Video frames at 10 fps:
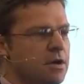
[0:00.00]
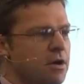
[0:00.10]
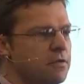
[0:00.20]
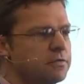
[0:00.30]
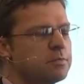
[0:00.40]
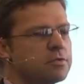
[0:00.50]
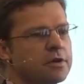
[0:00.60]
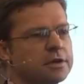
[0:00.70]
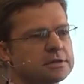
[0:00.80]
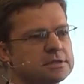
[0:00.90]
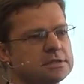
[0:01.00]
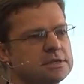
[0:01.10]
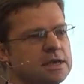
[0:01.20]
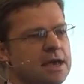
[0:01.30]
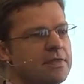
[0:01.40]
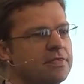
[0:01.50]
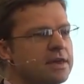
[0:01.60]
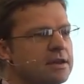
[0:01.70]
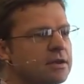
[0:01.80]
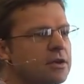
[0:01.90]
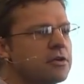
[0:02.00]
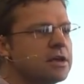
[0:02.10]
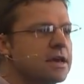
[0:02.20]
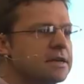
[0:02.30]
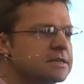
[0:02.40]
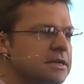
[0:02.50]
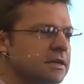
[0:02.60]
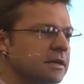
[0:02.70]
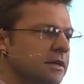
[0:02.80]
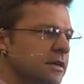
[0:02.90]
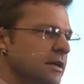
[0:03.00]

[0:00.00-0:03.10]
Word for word: of the products and then creating